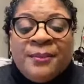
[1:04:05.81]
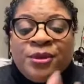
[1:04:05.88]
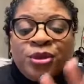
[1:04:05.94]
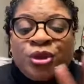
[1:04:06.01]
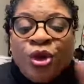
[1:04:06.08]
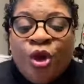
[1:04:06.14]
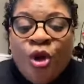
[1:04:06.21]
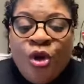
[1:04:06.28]
So
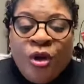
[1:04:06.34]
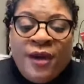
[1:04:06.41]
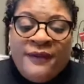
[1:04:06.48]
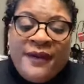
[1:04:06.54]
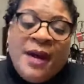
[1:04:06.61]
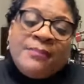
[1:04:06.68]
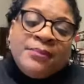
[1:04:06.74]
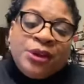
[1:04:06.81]
all of our
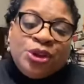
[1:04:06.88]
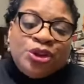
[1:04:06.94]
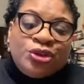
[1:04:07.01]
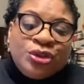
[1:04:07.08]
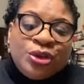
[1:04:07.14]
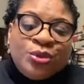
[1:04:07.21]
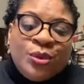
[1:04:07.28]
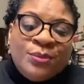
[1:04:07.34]
ministries
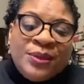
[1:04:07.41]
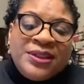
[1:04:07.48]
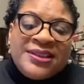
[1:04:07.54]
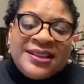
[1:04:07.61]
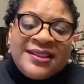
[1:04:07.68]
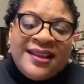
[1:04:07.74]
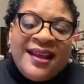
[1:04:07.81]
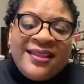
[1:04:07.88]
will be
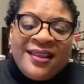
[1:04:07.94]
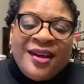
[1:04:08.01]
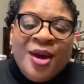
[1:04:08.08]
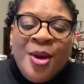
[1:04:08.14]
together